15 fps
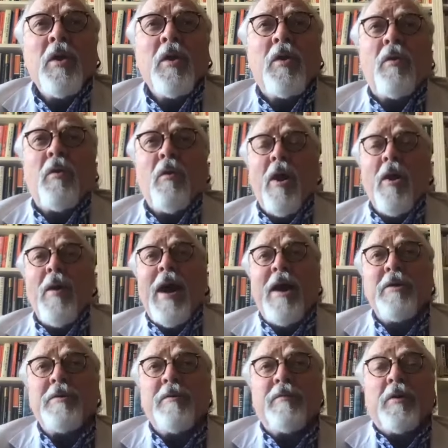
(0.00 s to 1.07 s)
grow
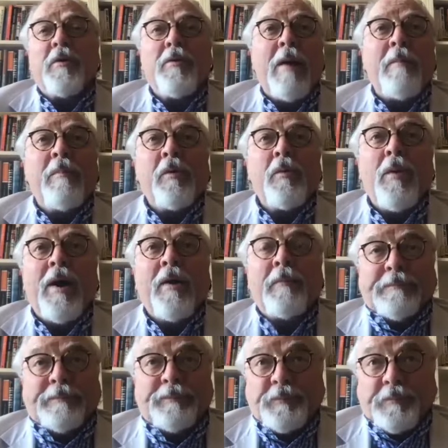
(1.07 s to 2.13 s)
out of the rubble?
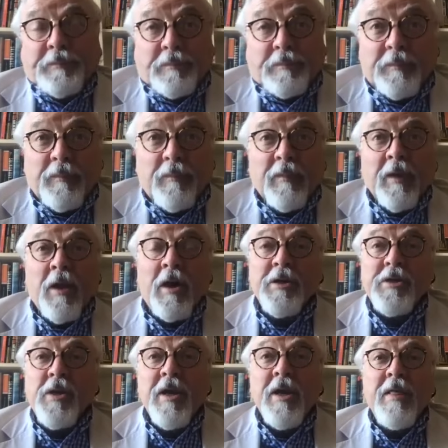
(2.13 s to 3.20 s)
Well,
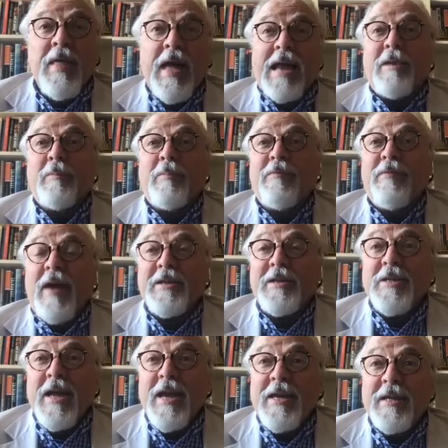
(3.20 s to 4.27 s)
gosh, that'll be
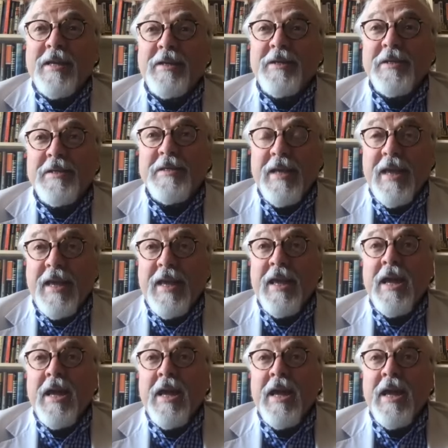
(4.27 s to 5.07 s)
fascinating to see.